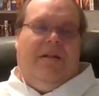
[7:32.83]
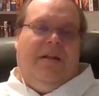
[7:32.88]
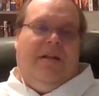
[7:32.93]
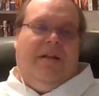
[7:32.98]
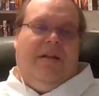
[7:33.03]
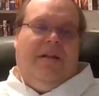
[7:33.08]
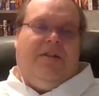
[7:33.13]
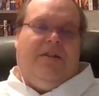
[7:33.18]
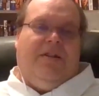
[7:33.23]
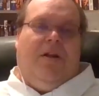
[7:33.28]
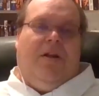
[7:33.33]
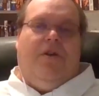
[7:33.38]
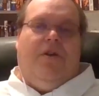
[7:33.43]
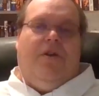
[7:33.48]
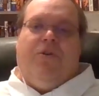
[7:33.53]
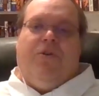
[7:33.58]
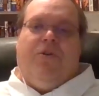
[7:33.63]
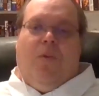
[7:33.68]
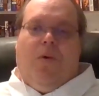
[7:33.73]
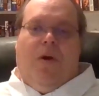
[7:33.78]
It's a larger,
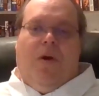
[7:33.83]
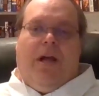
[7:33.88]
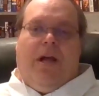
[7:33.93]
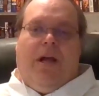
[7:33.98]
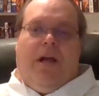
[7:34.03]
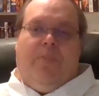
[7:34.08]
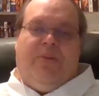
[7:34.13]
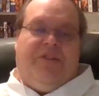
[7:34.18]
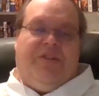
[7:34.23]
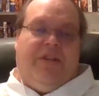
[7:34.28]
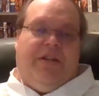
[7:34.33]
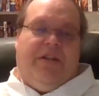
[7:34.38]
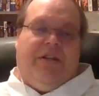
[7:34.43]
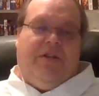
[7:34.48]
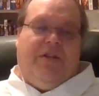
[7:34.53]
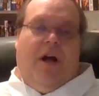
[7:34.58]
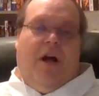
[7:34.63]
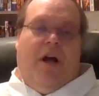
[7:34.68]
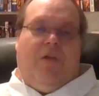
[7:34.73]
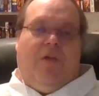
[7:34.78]
more encompassing
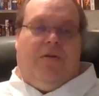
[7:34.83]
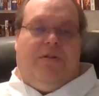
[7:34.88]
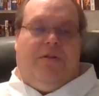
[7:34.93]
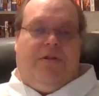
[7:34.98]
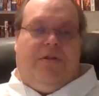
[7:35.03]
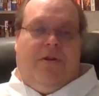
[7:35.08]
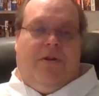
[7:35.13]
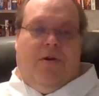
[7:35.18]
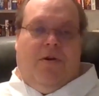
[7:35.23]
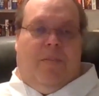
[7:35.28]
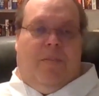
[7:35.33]
genre term.